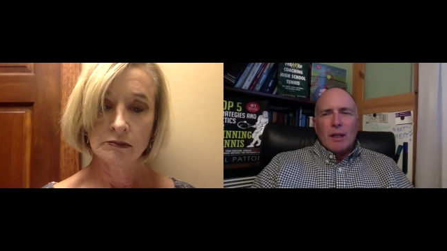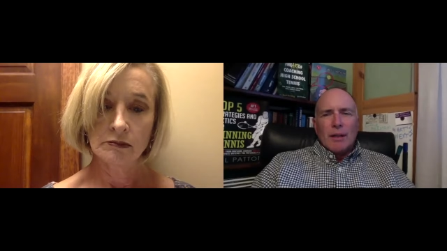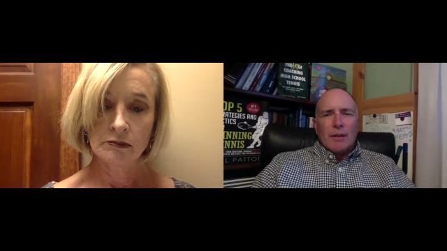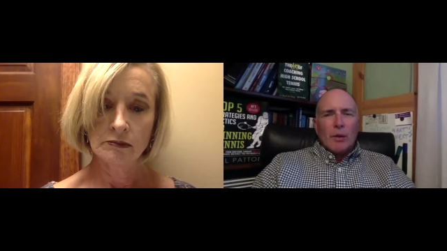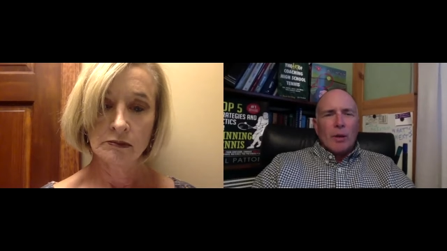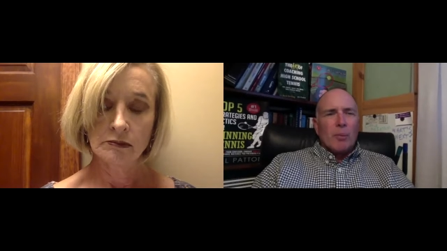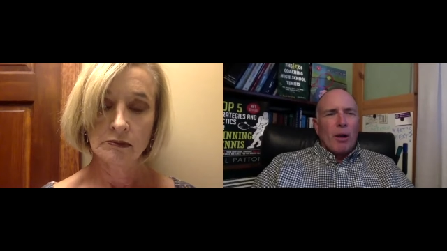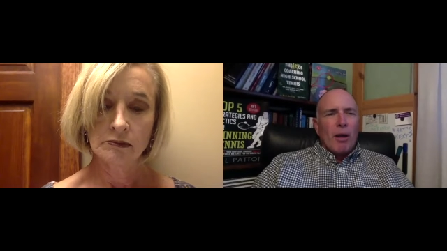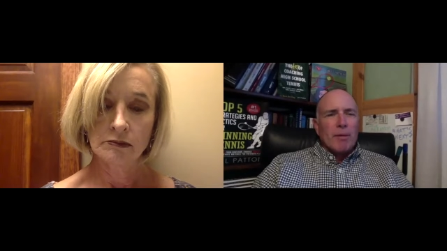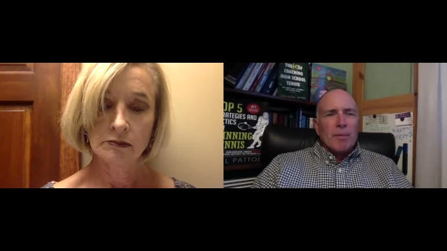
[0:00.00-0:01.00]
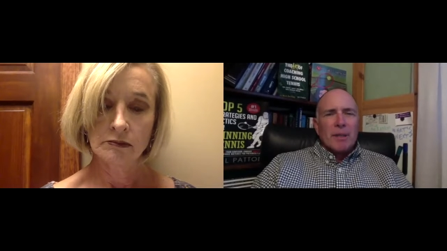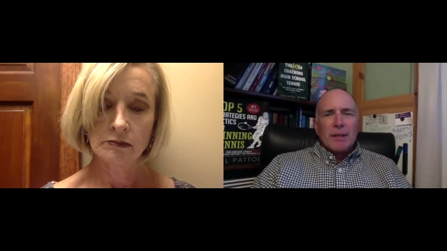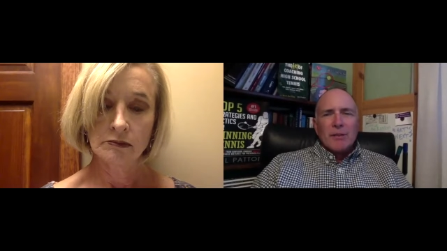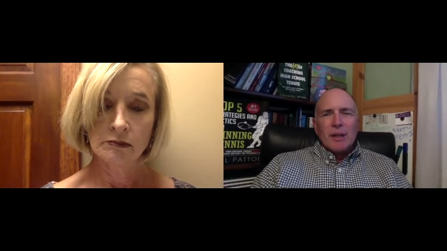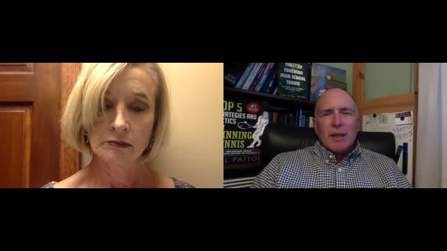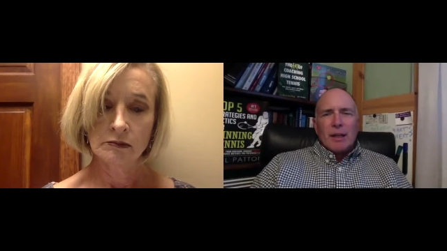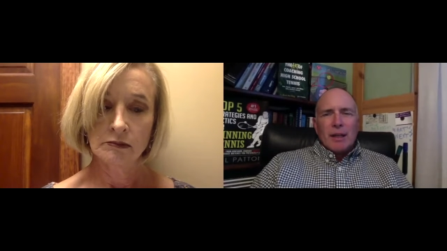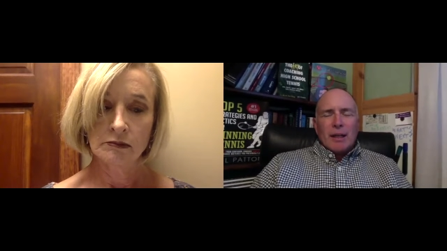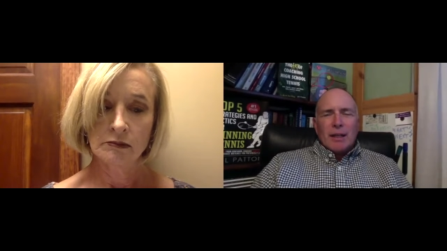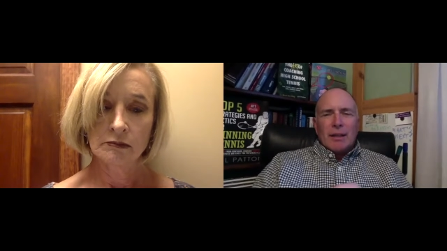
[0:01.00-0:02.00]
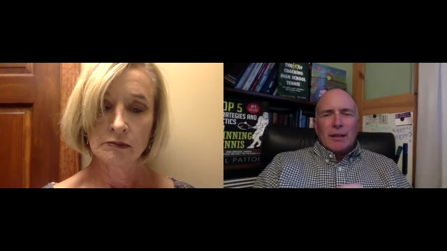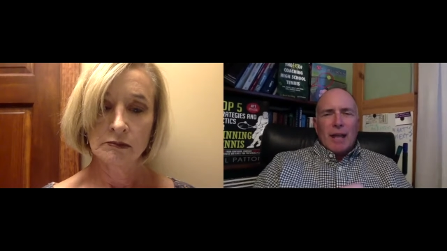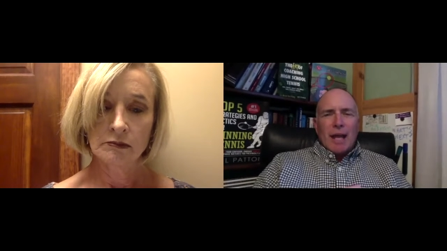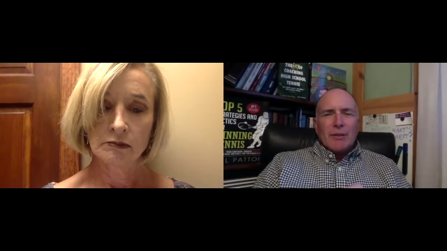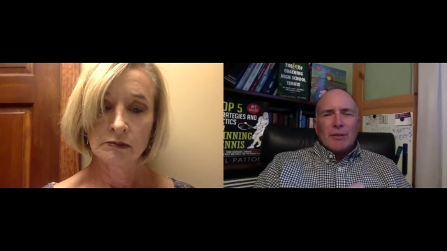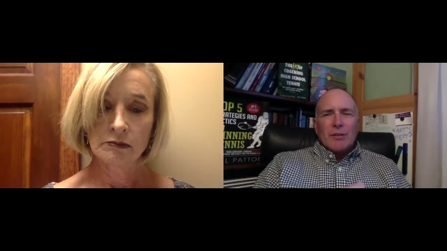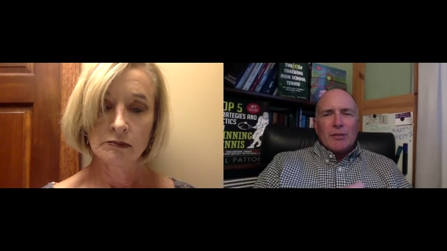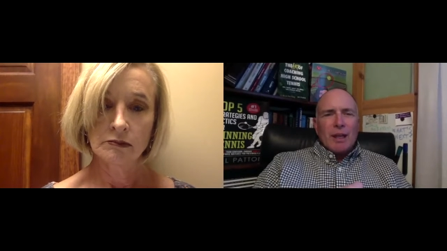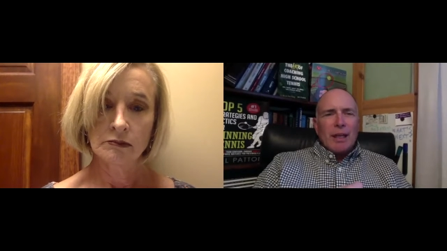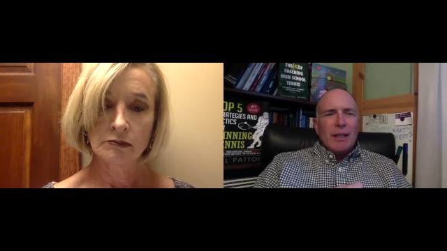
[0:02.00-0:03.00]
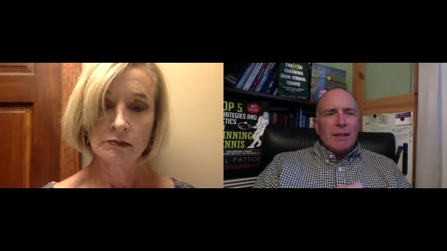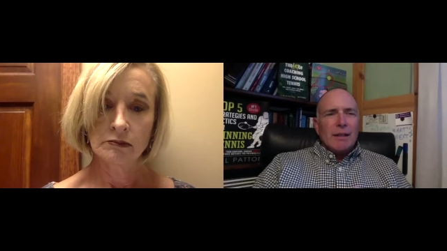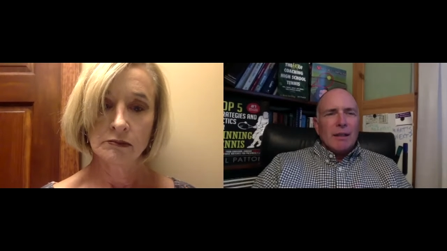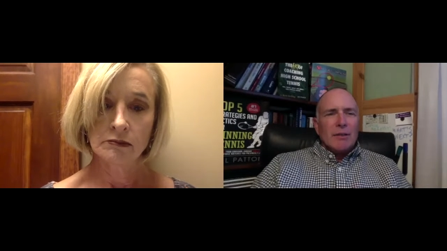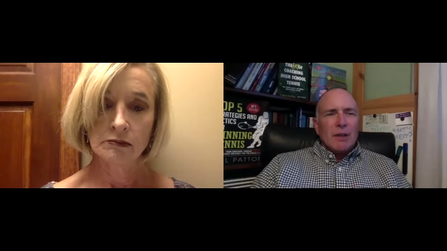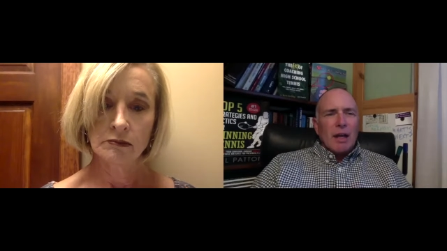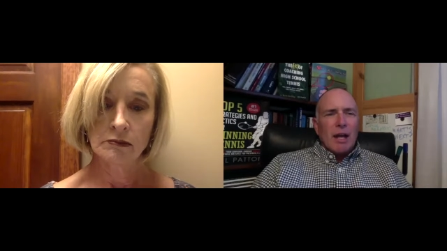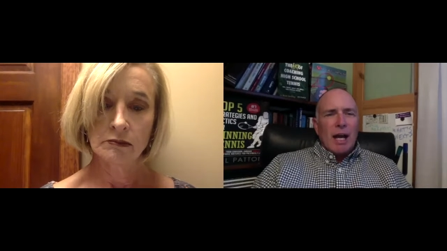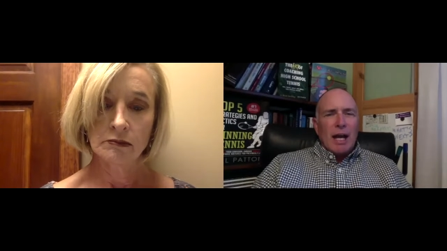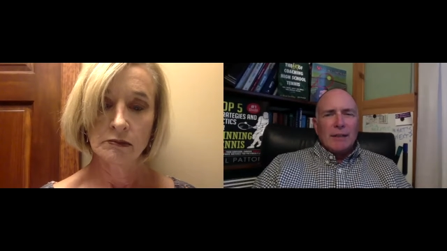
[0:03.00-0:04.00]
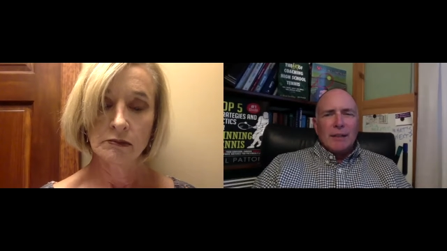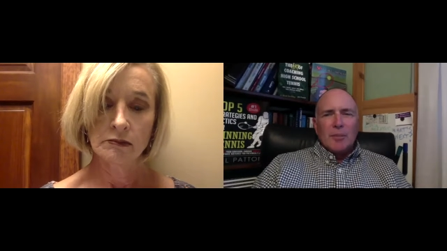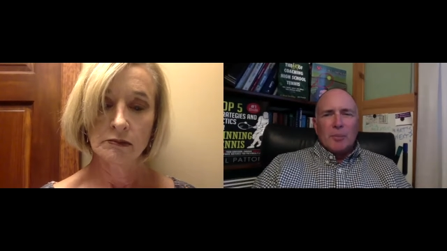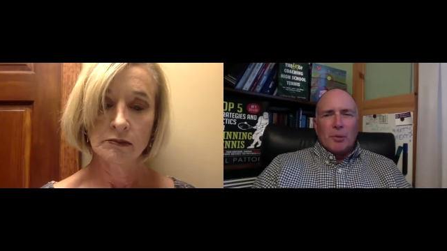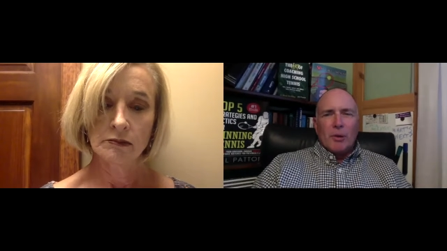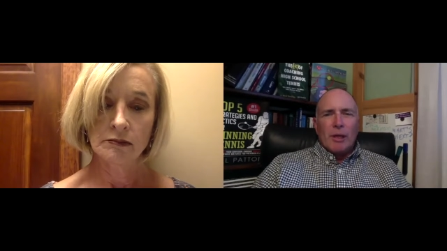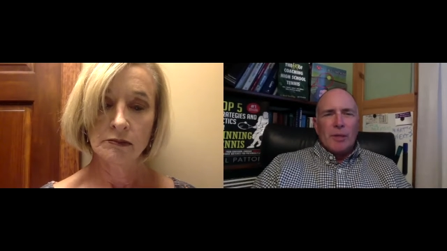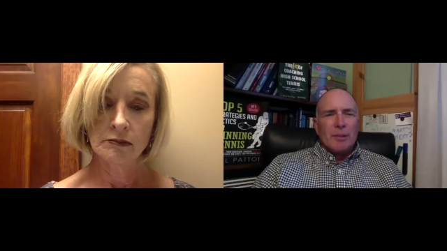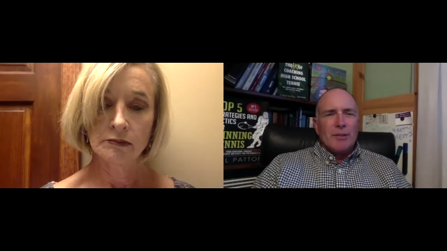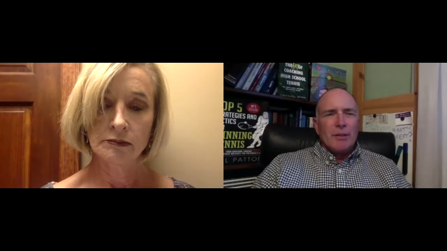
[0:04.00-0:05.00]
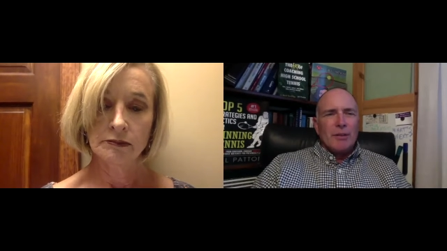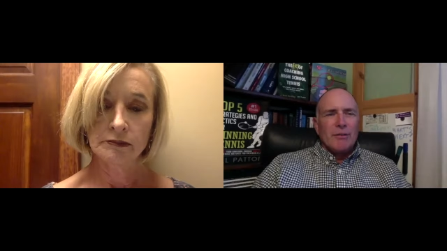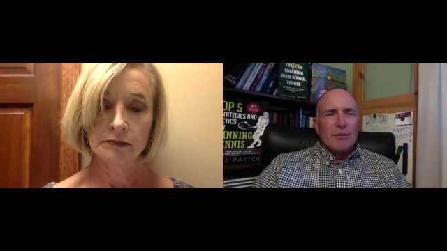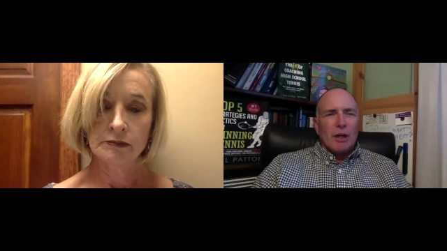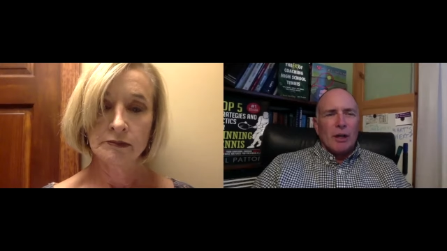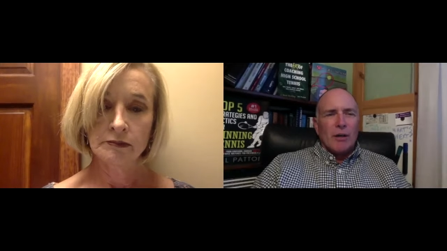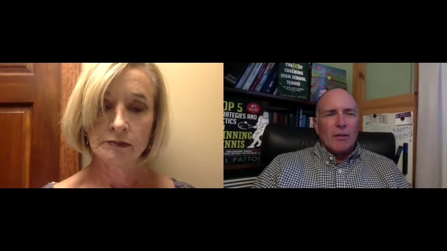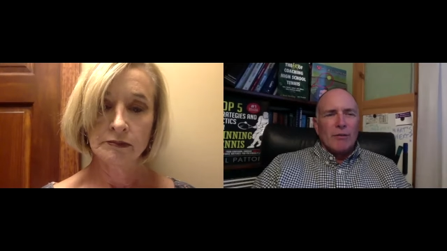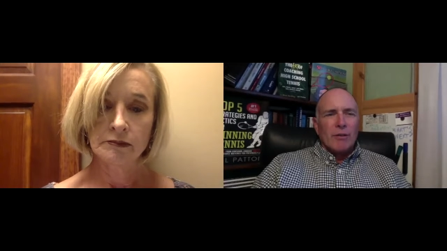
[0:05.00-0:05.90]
Speaker 1: The only problem is that state is highly prohibitive of